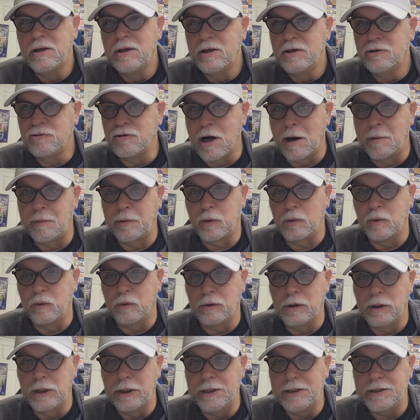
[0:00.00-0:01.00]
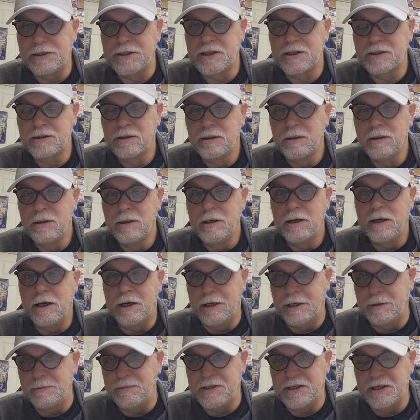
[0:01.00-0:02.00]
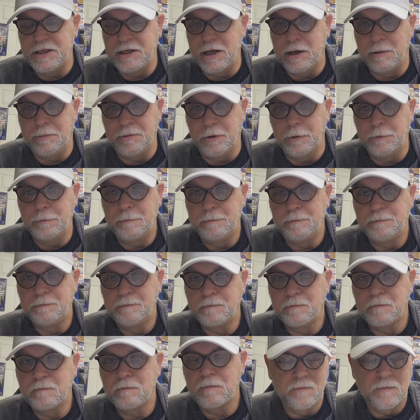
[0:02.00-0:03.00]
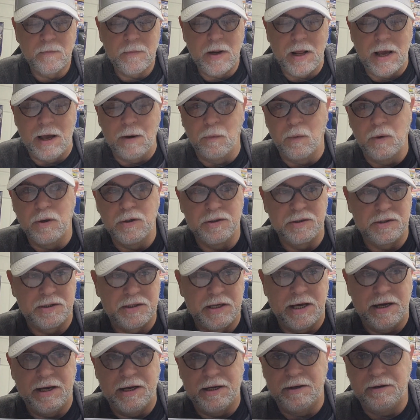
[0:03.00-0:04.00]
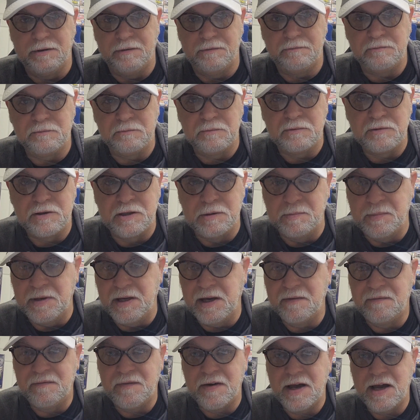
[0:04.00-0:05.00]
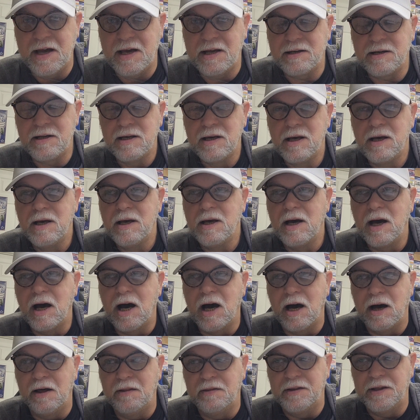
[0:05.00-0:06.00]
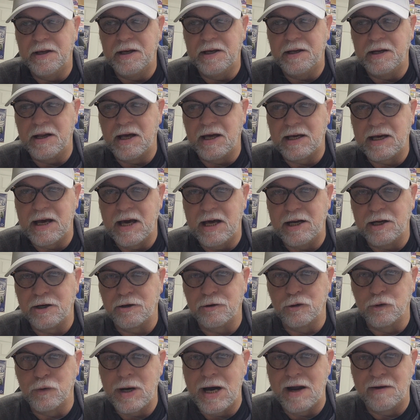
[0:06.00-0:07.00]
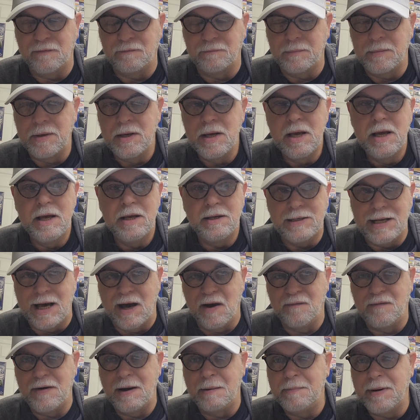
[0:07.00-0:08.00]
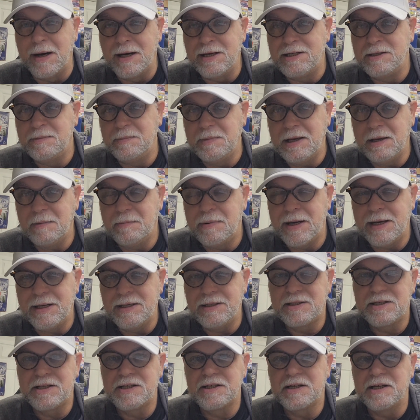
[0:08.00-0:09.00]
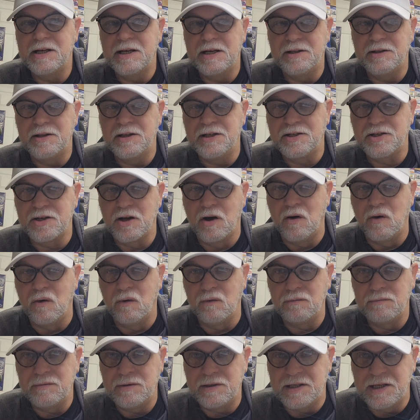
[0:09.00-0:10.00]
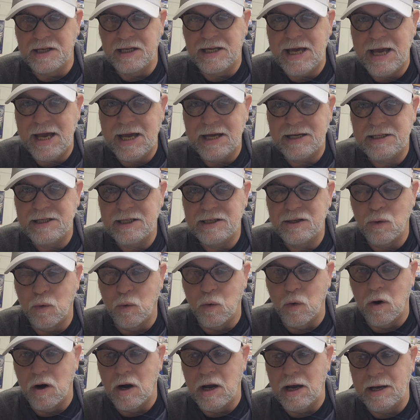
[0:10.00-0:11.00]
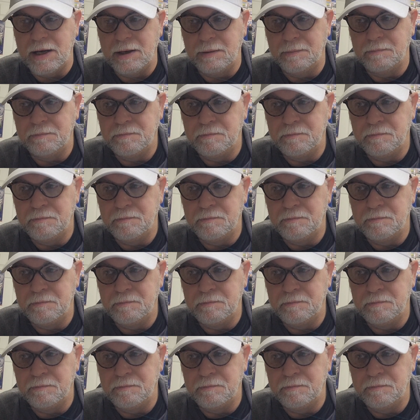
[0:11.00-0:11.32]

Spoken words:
Tropical Glitz, and MCW. I was a Tamiya fan, then I kind of grew out of them. Now if I buy Tamiya paints, it's all decanted, or I